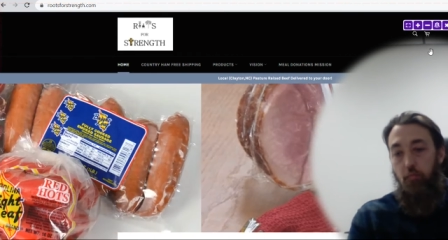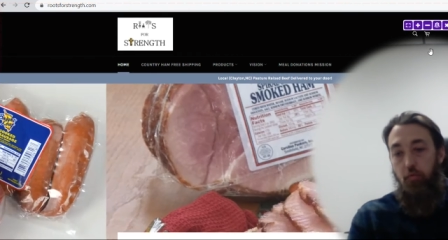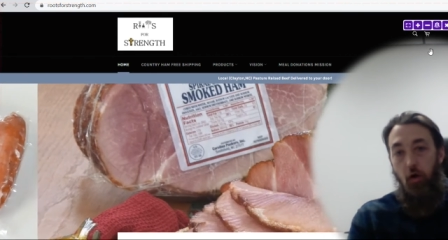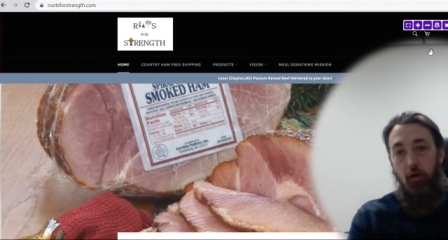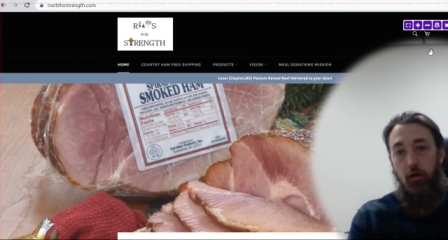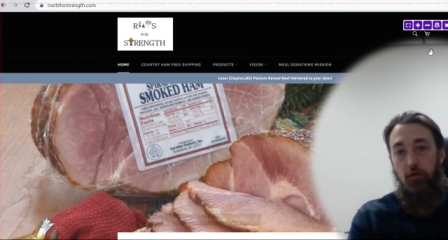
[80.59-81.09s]

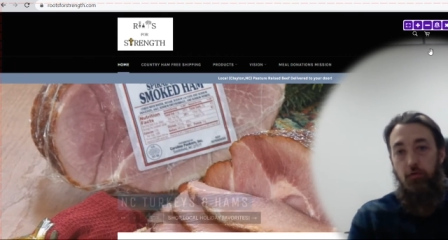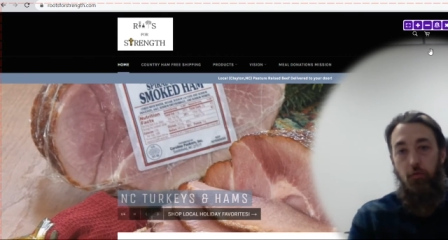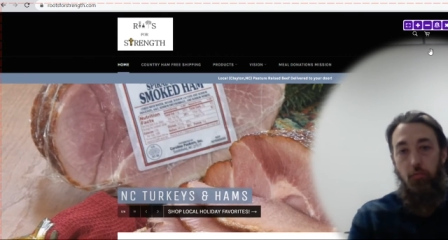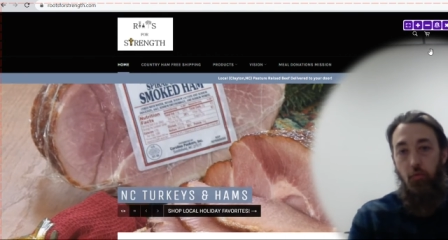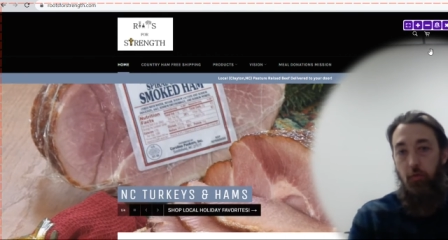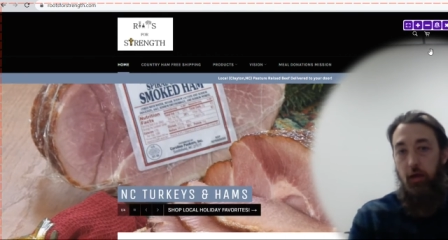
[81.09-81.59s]
products
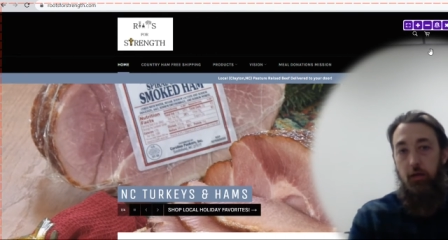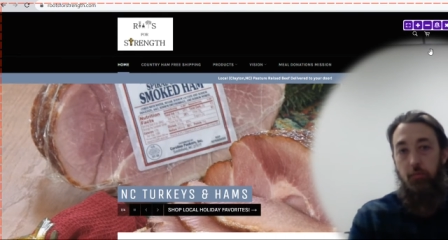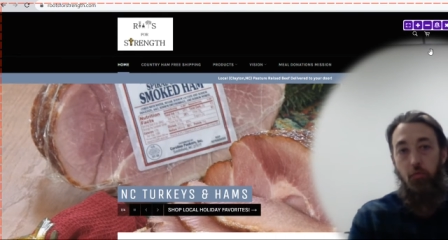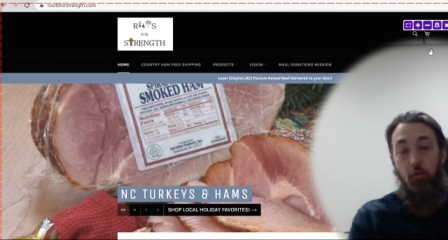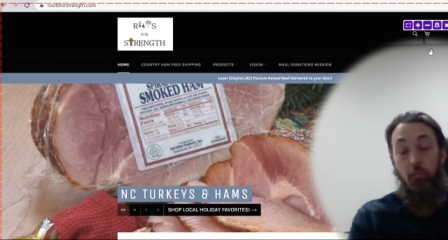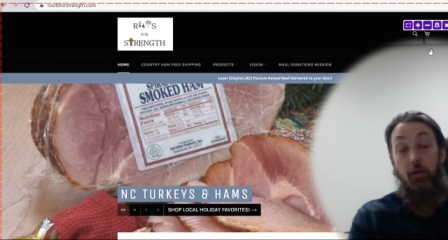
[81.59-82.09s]
from point A to
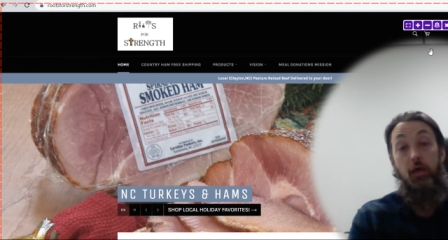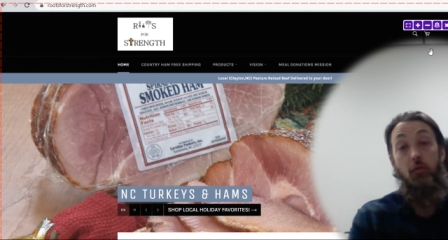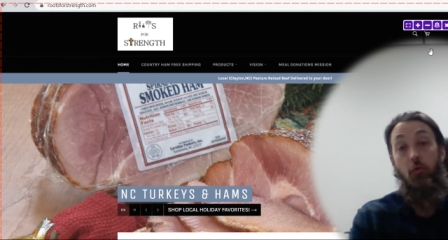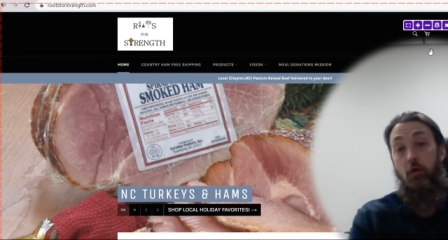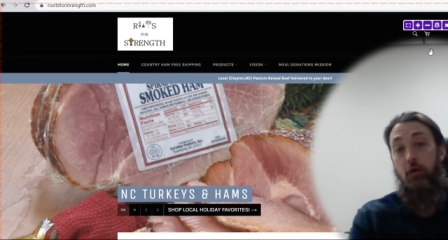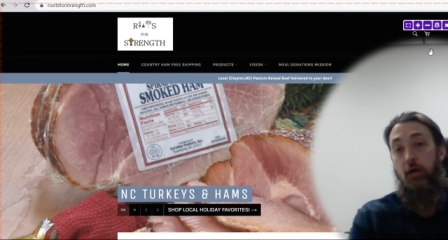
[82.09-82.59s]
point B,
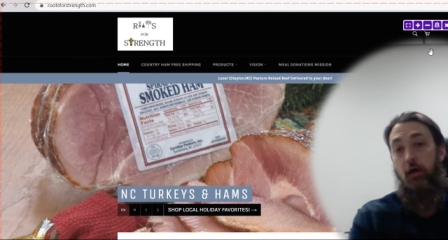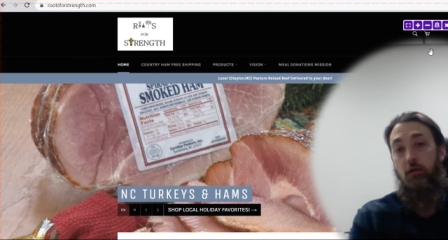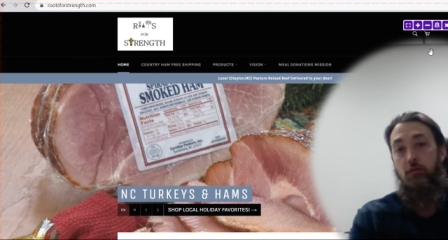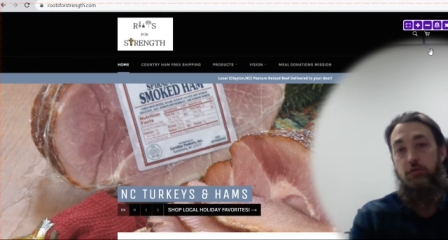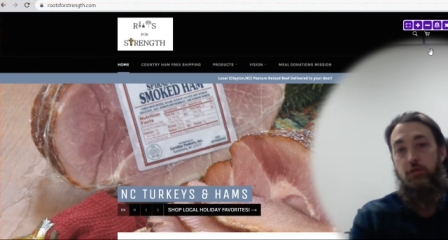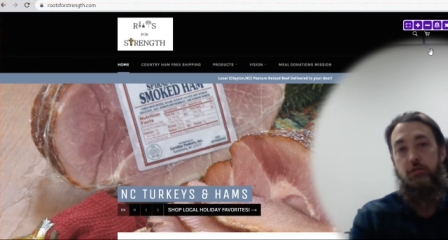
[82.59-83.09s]
working out
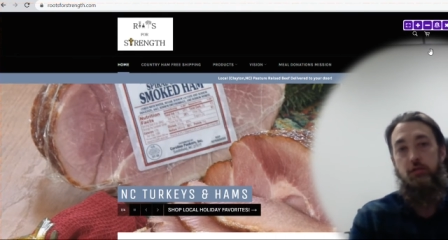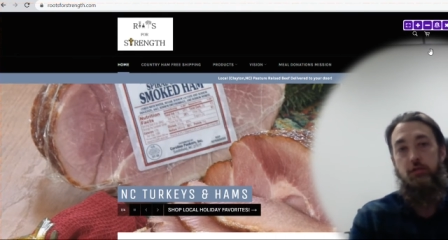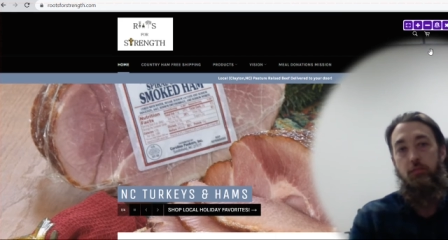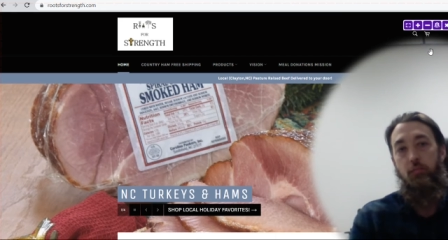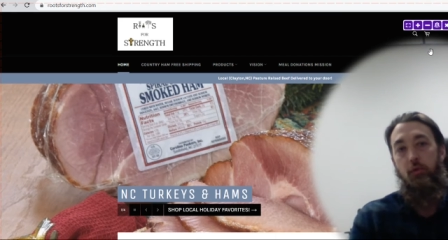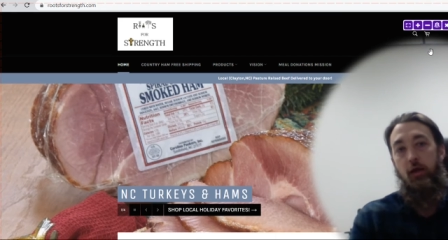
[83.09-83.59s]

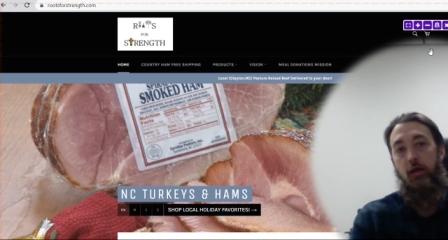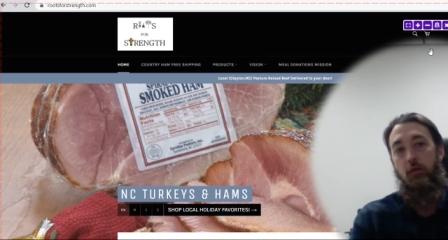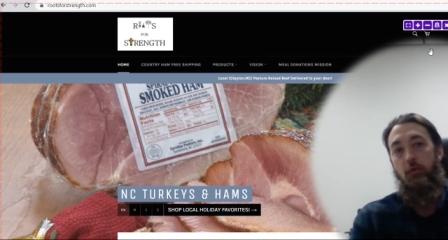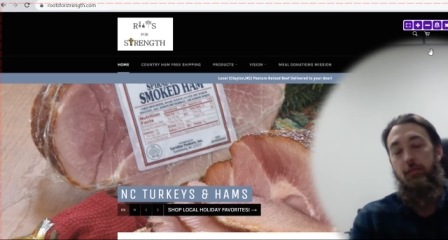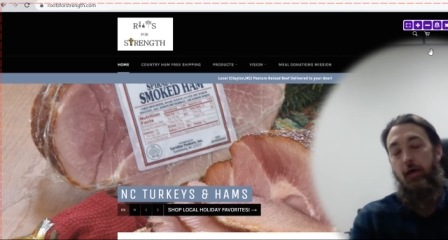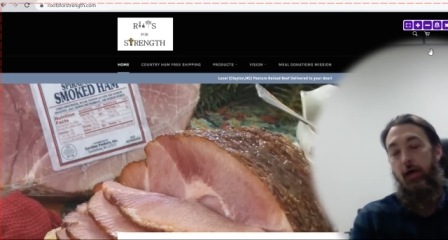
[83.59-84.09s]
logistics and planning with